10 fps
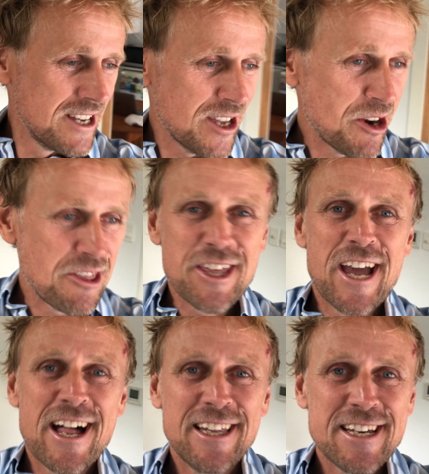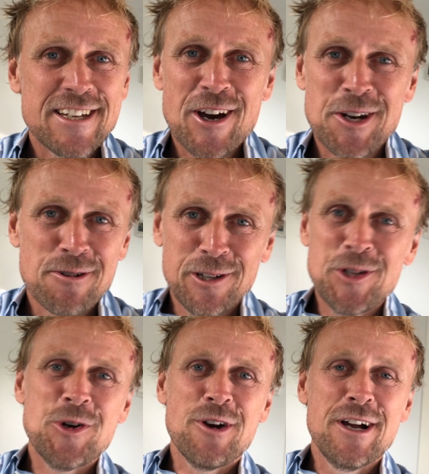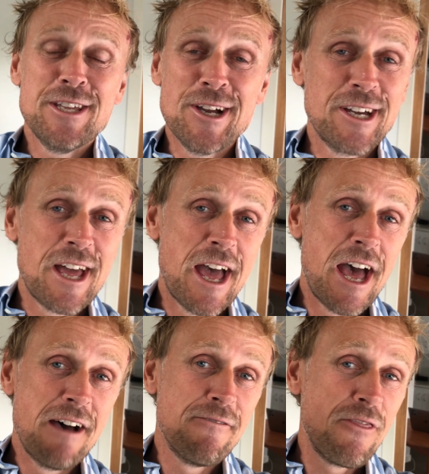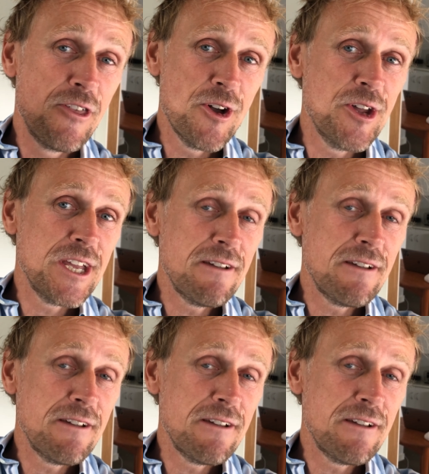go to the alley, go to Allura, you're going to have 30,